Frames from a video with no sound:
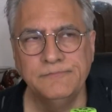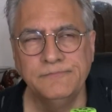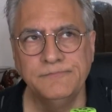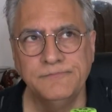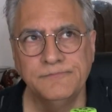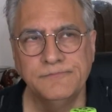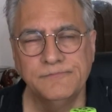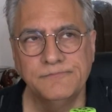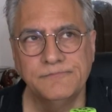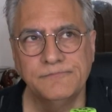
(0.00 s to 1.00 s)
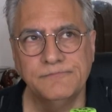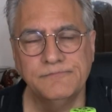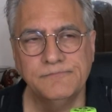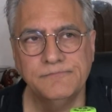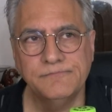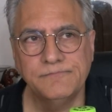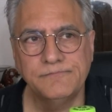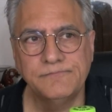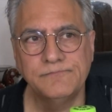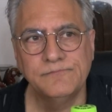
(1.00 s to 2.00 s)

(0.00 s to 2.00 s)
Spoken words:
(no one is talking)